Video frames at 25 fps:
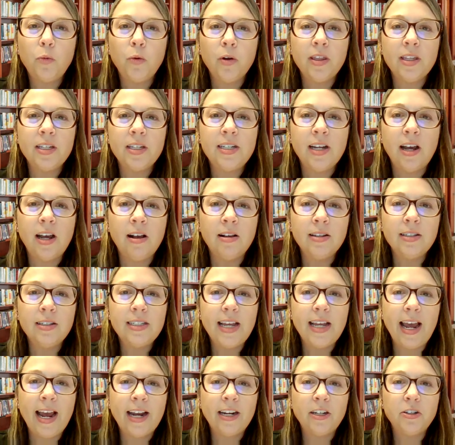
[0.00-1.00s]
Were the dolls
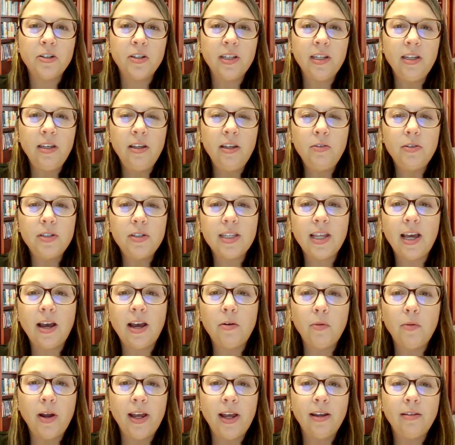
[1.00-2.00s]
actually used that
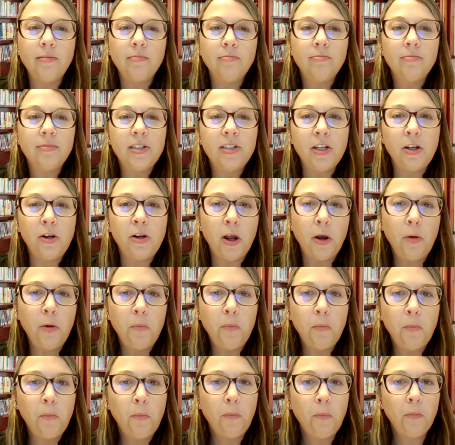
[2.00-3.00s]
way? Do you
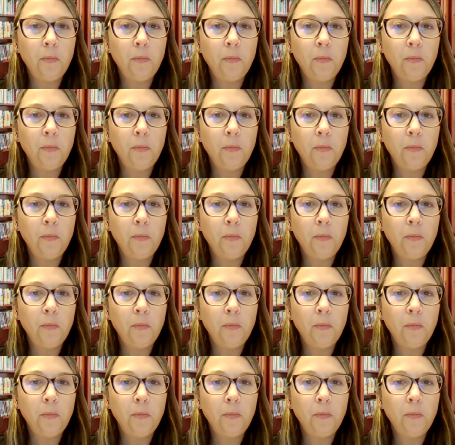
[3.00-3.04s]
know?